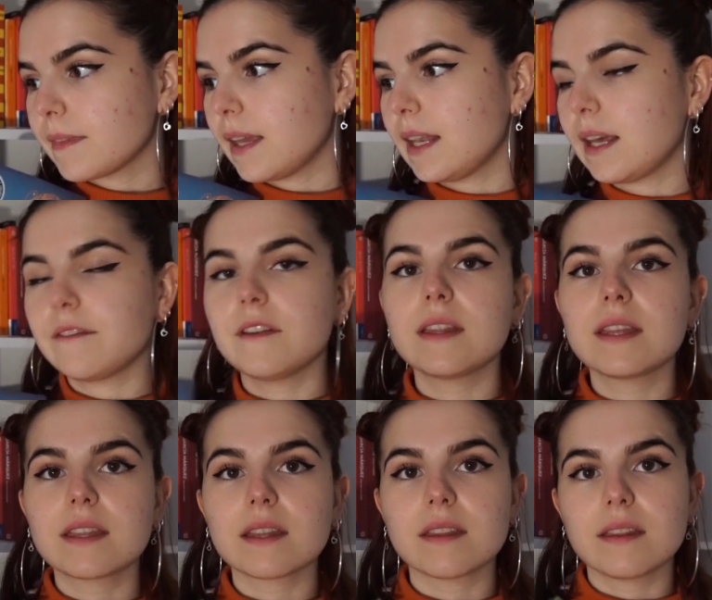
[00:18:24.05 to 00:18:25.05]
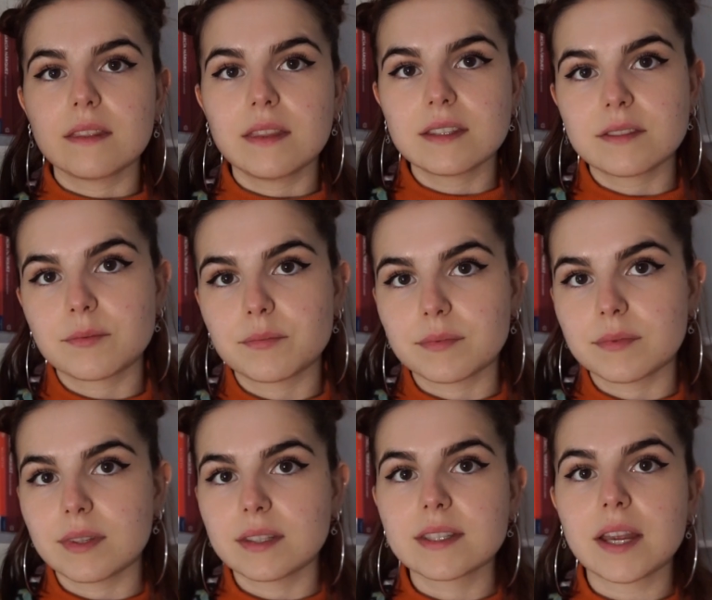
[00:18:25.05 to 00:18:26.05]
And I feel like
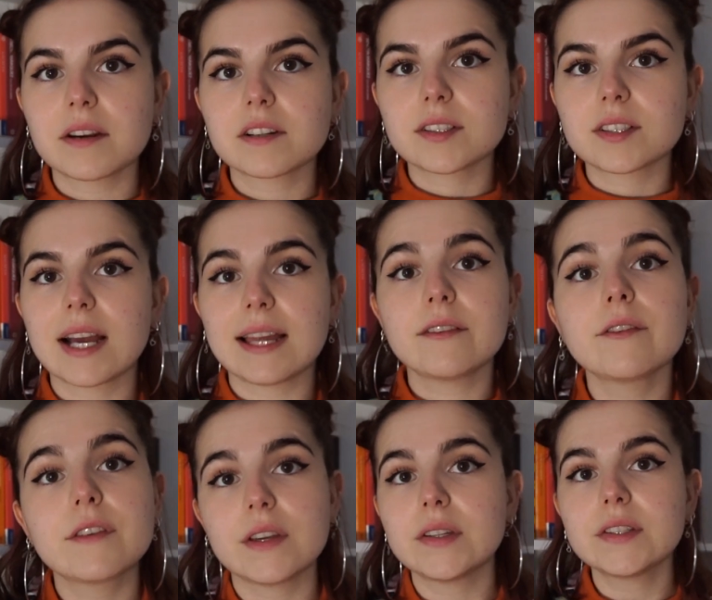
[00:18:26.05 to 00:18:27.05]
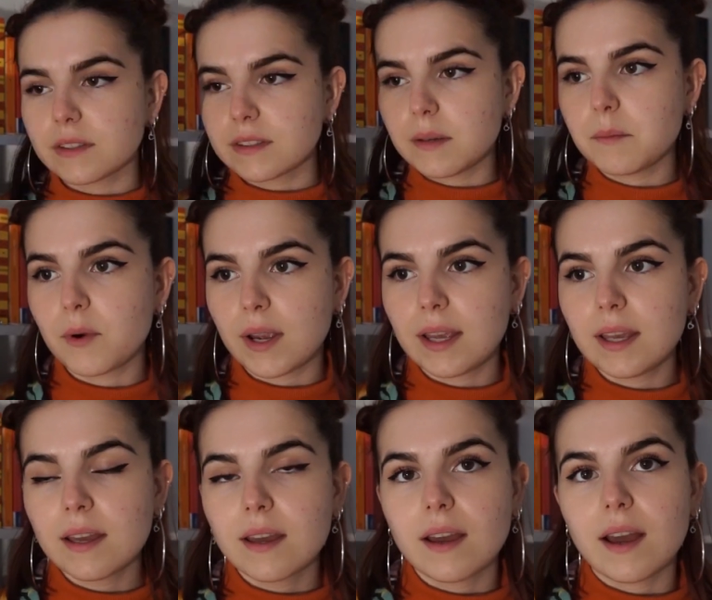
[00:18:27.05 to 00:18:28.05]
this character kind of feels the same way